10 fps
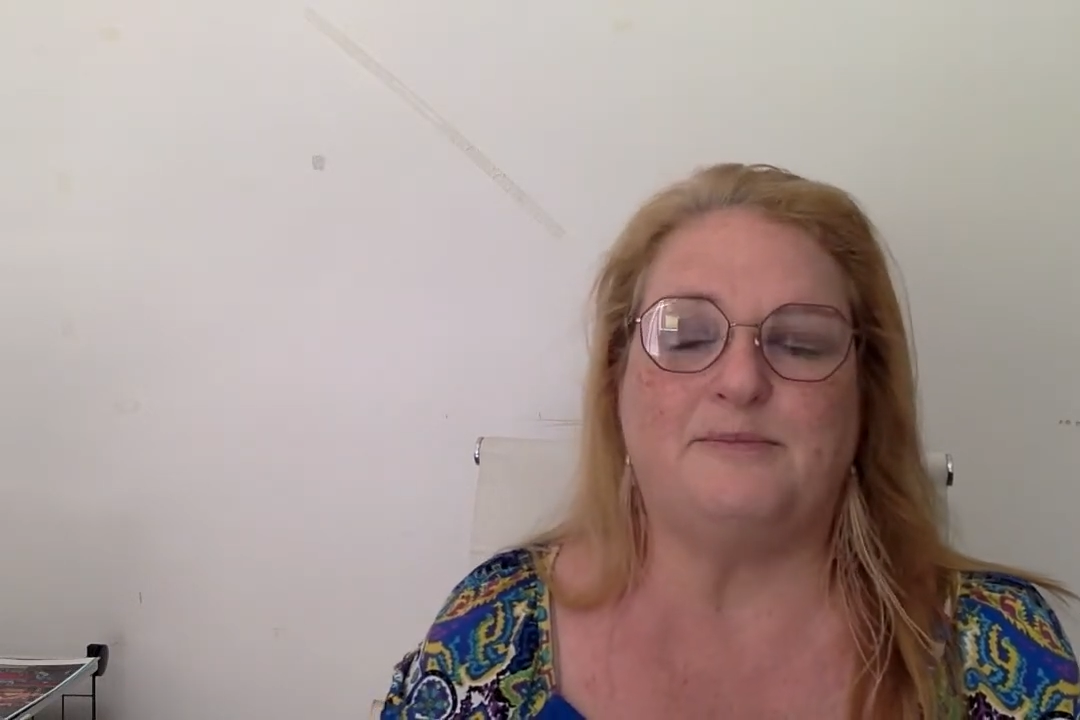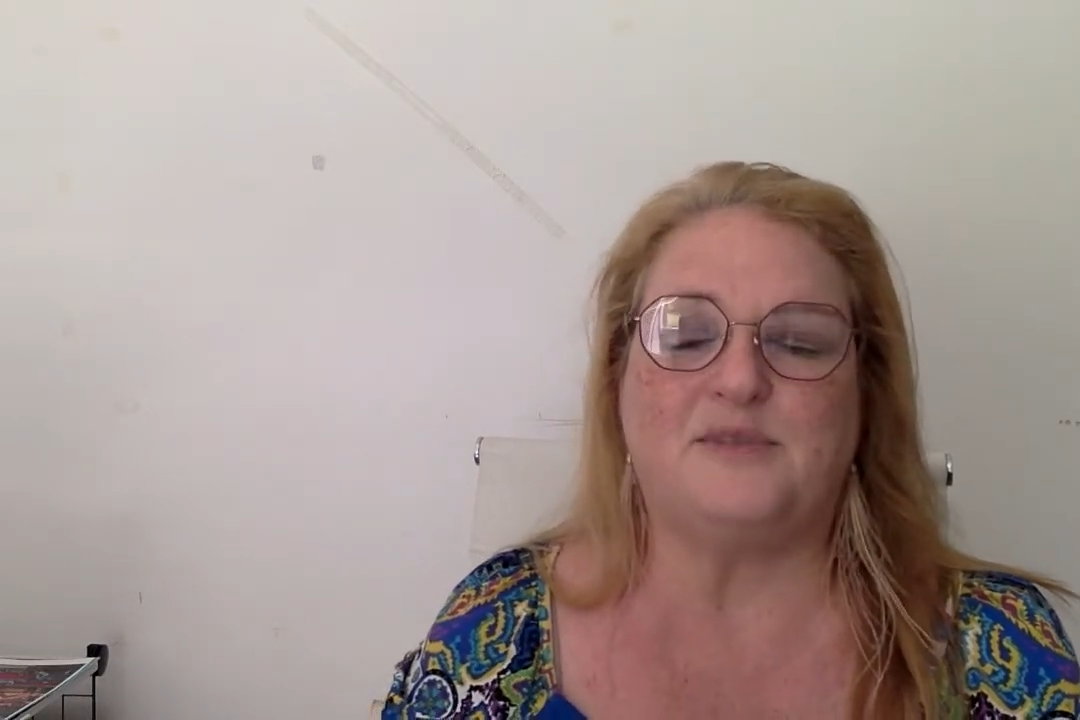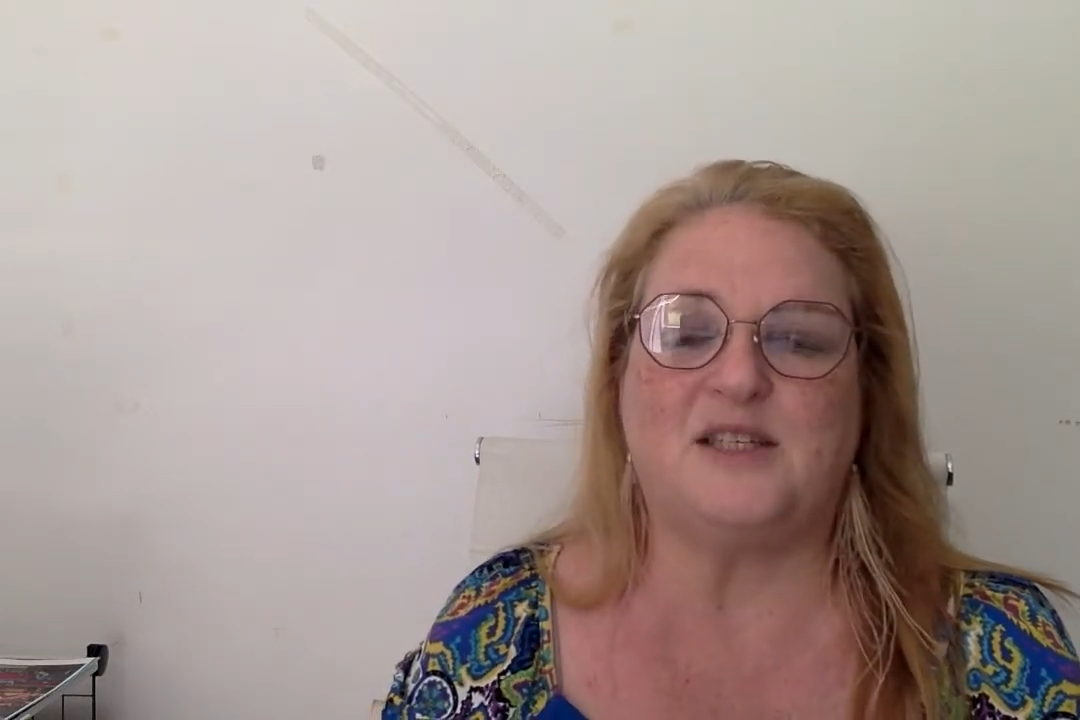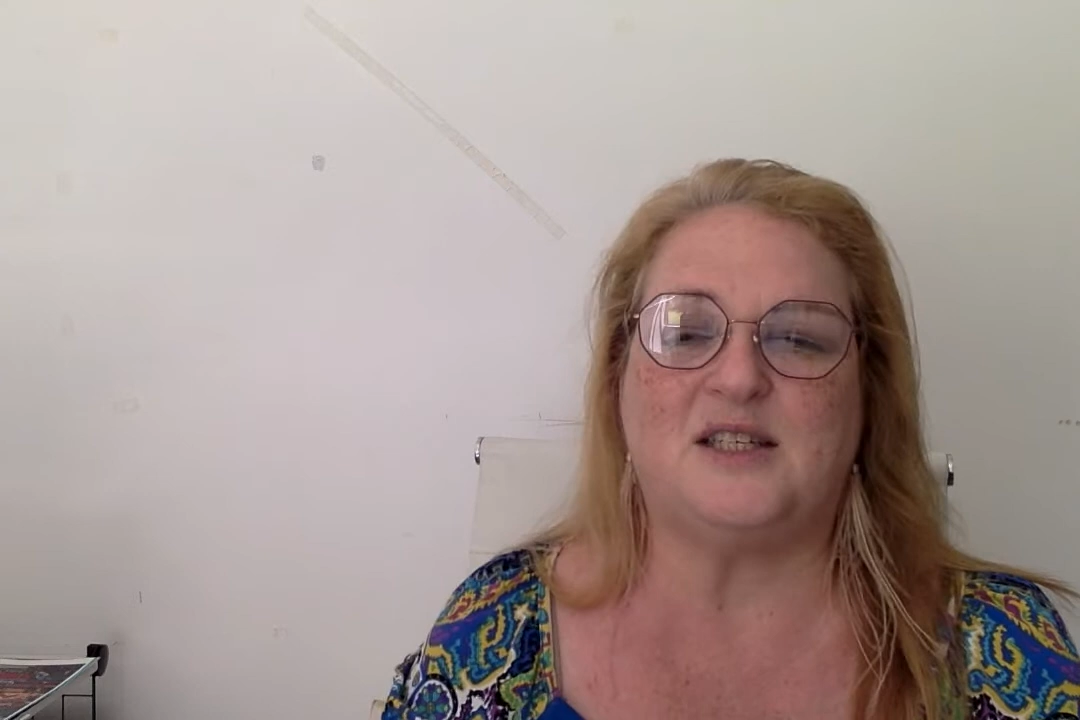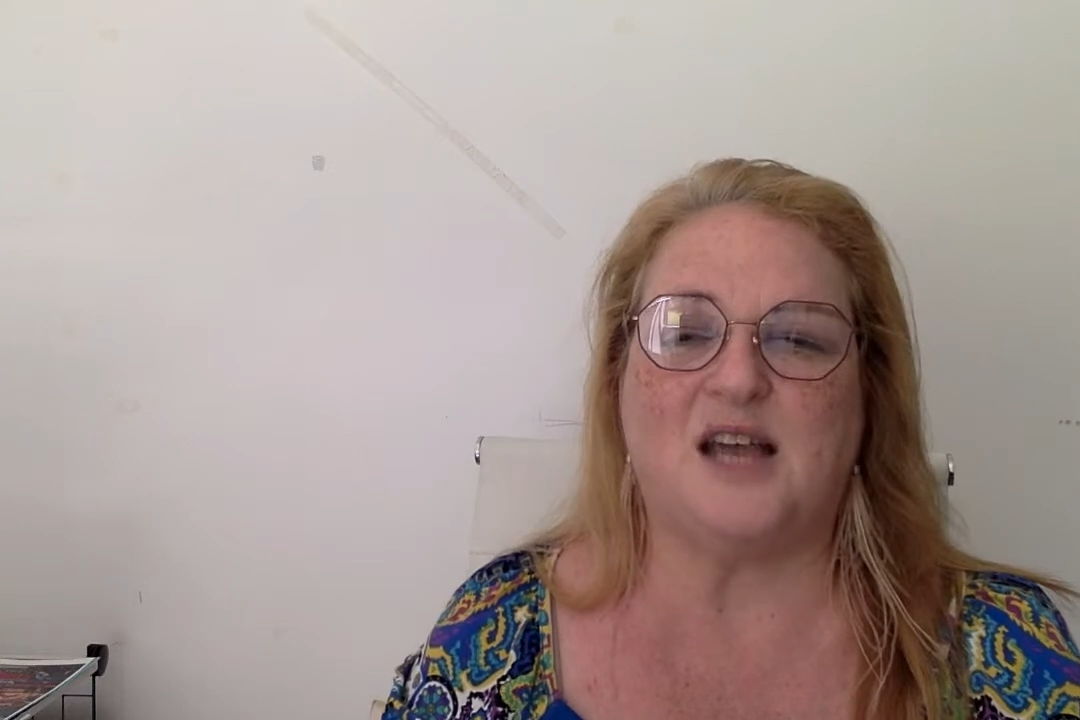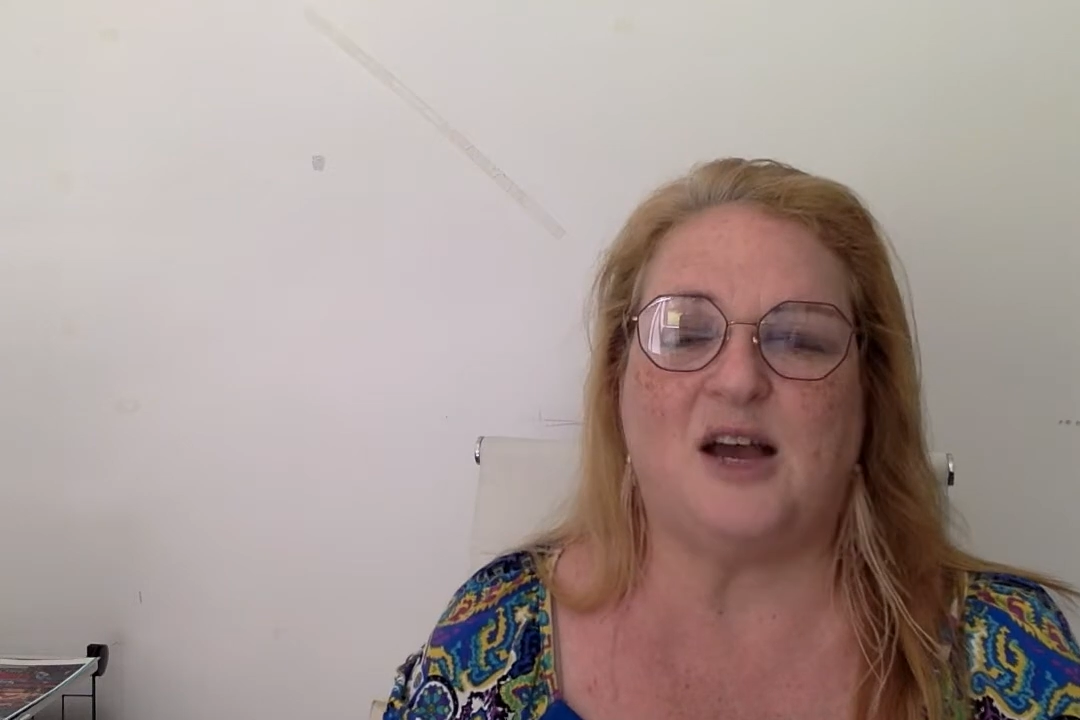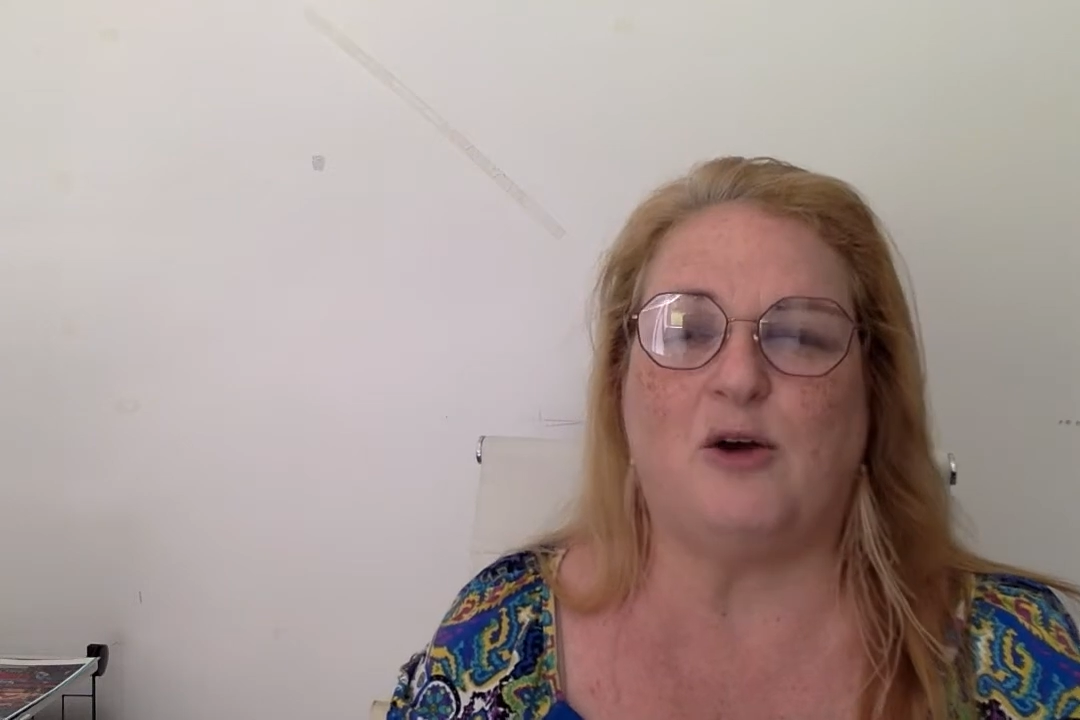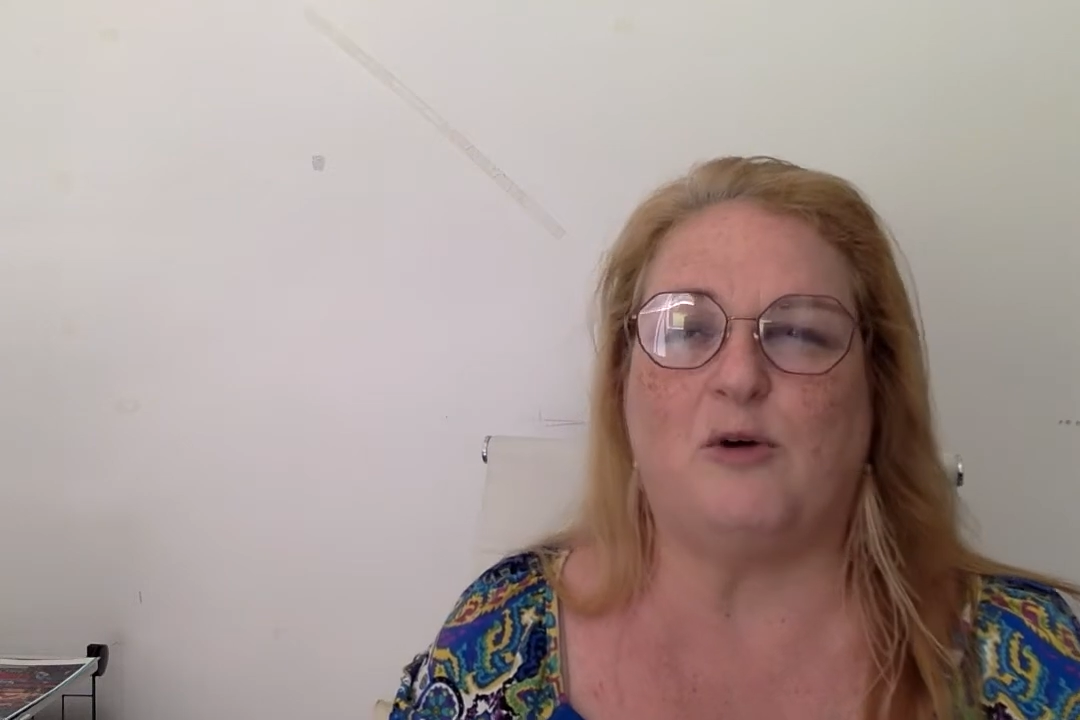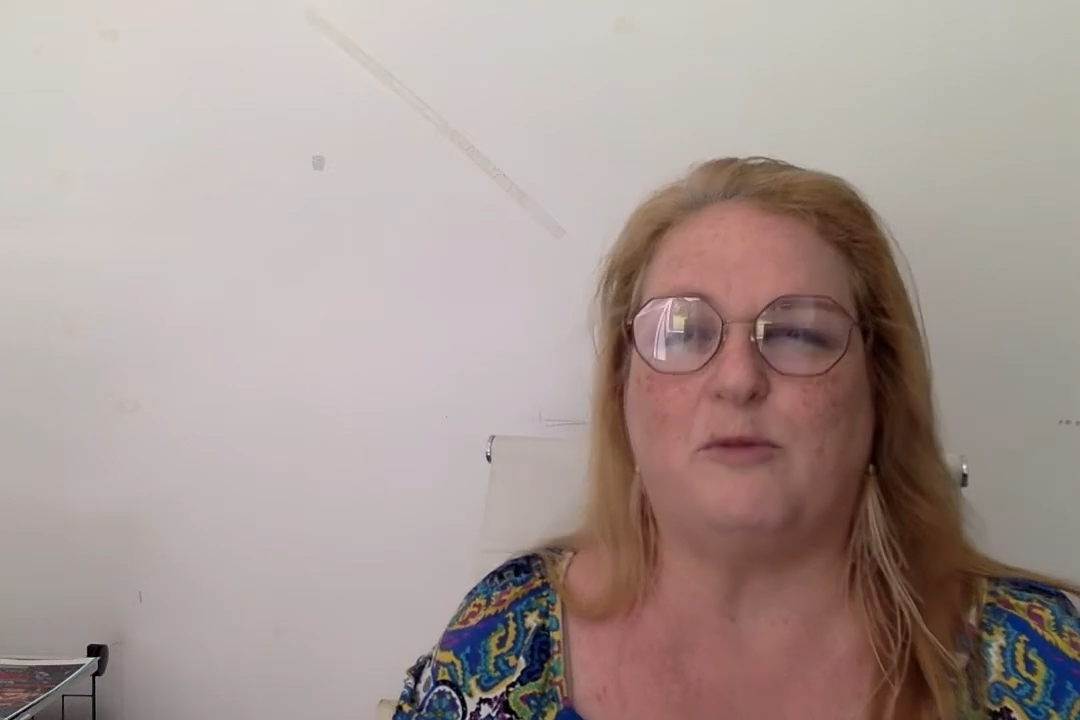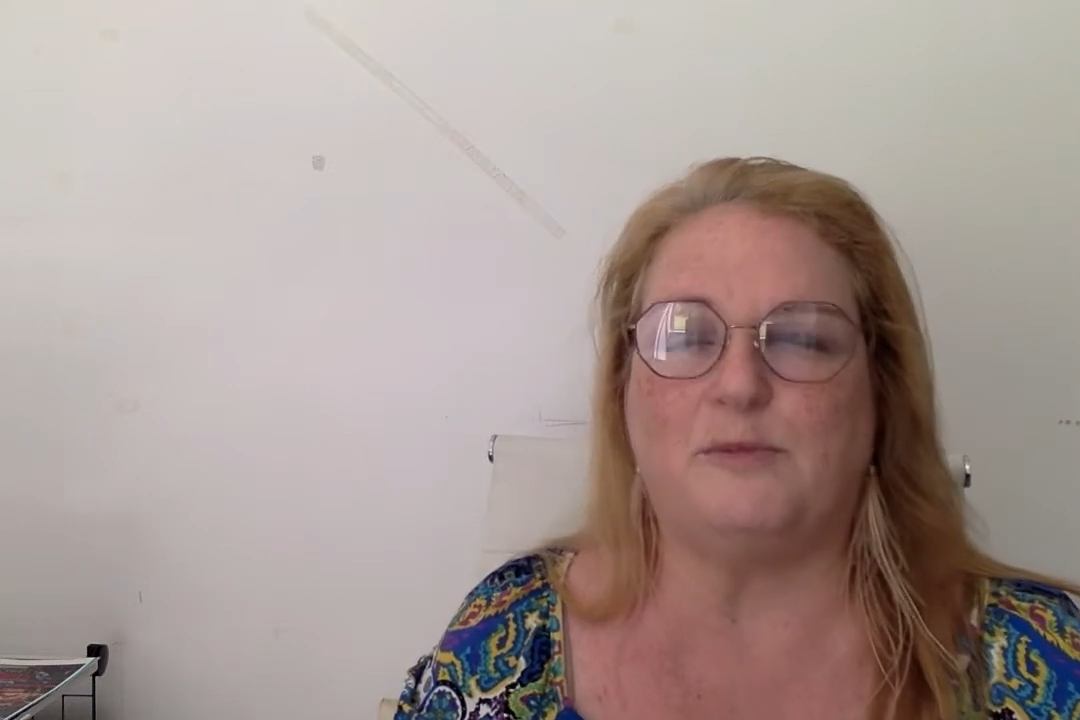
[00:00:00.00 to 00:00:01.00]

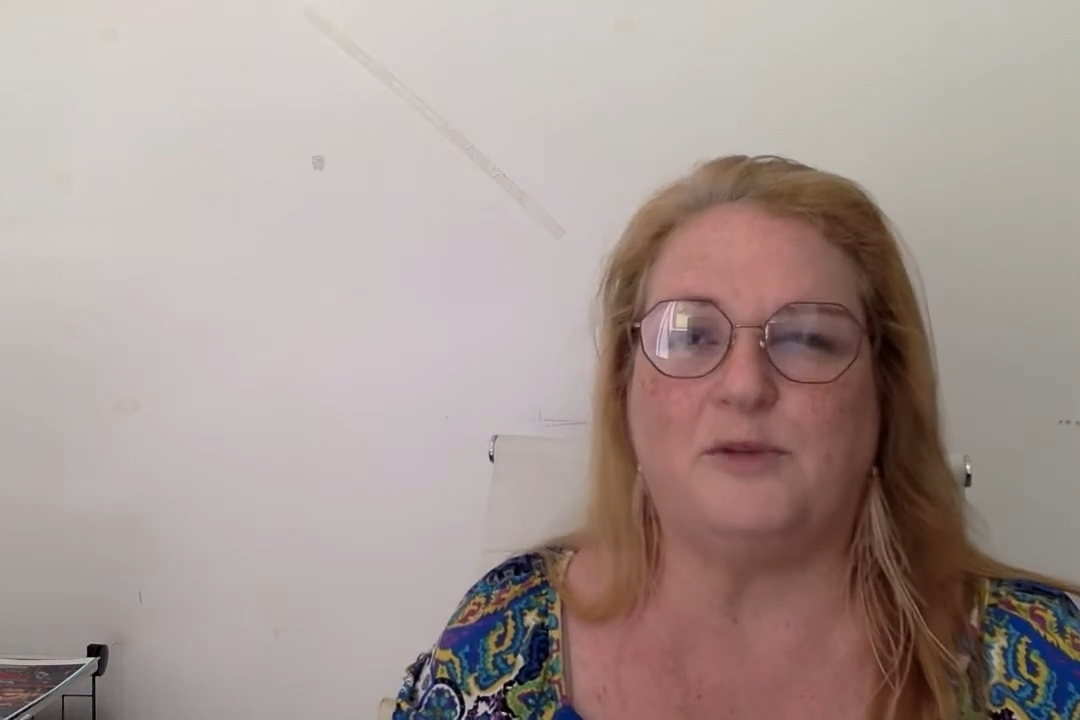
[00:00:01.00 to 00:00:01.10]
So,